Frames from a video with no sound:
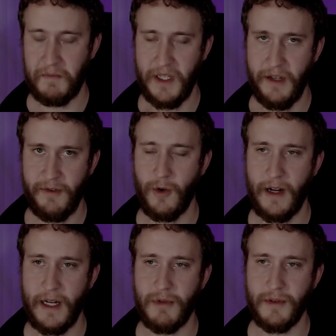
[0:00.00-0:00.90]
if you are
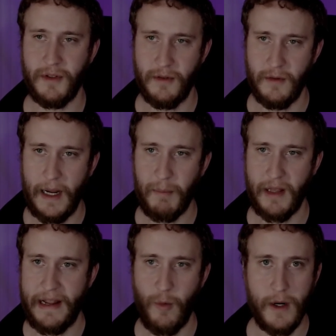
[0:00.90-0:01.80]
able to
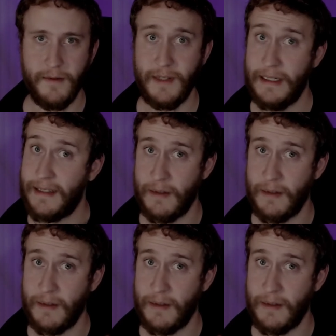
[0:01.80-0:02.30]
play one of these,